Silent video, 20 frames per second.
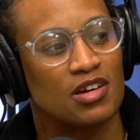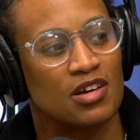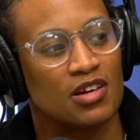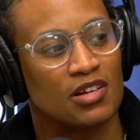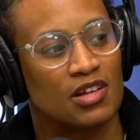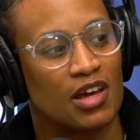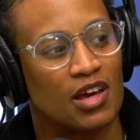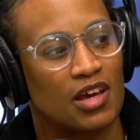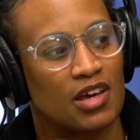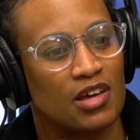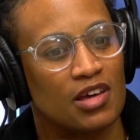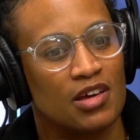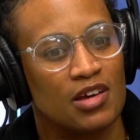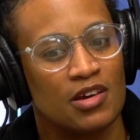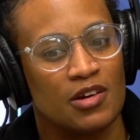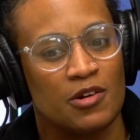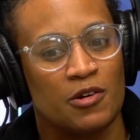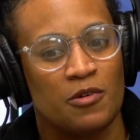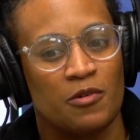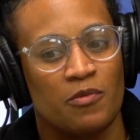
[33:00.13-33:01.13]
like,
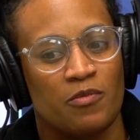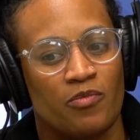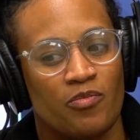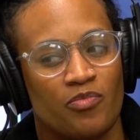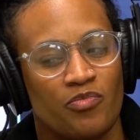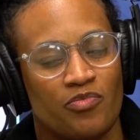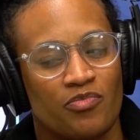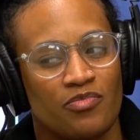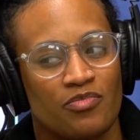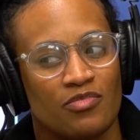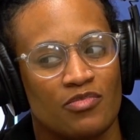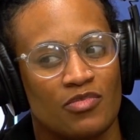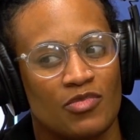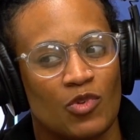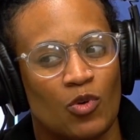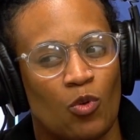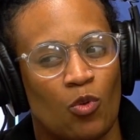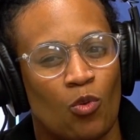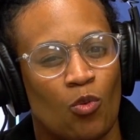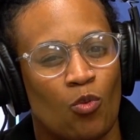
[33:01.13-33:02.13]

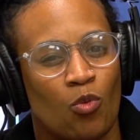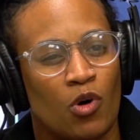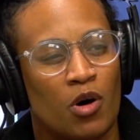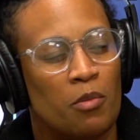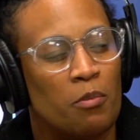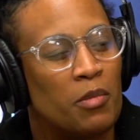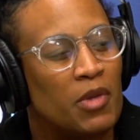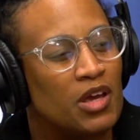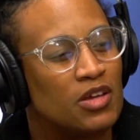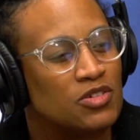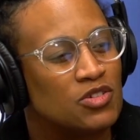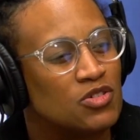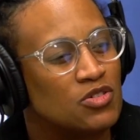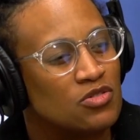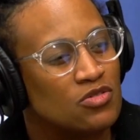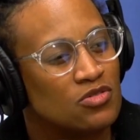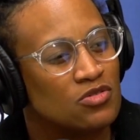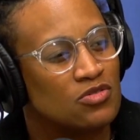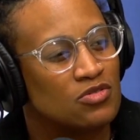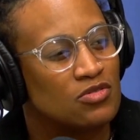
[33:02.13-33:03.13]
what made
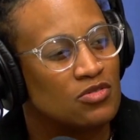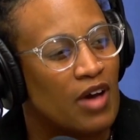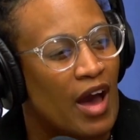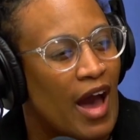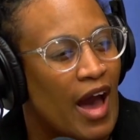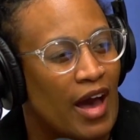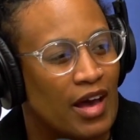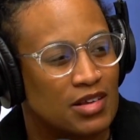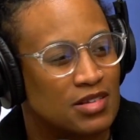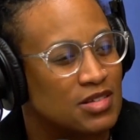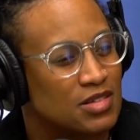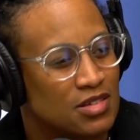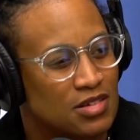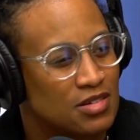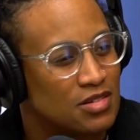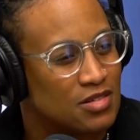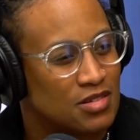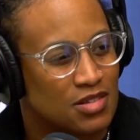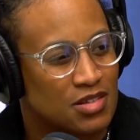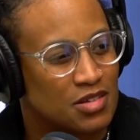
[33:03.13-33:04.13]
you ask
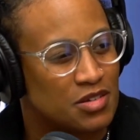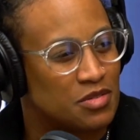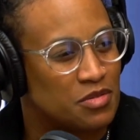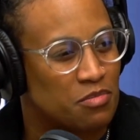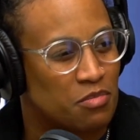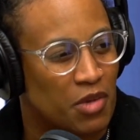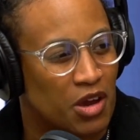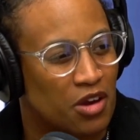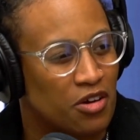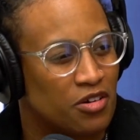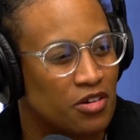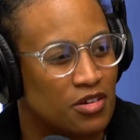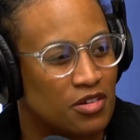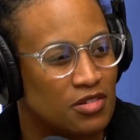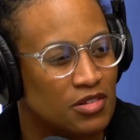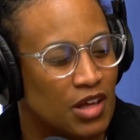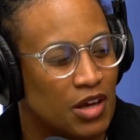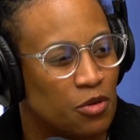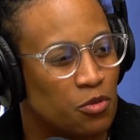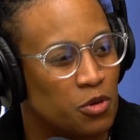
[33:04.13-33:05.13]
to marry?
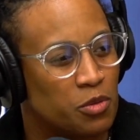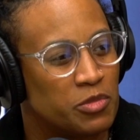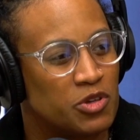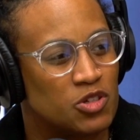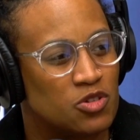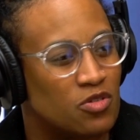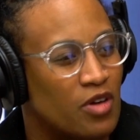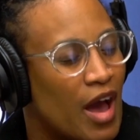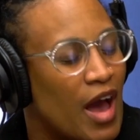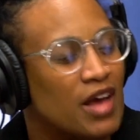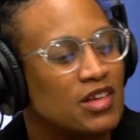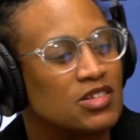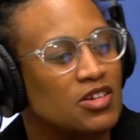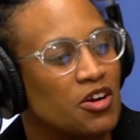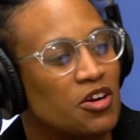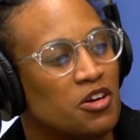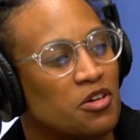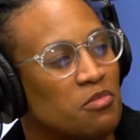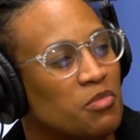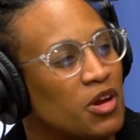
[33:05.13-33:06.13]
Like, what made you ask
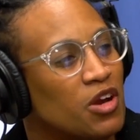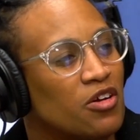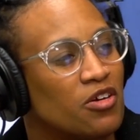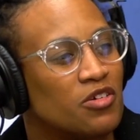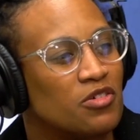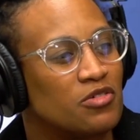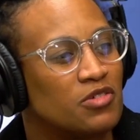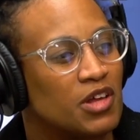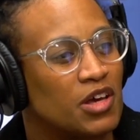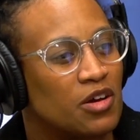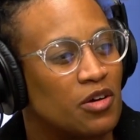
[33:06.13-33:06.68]
her to marry you? Like,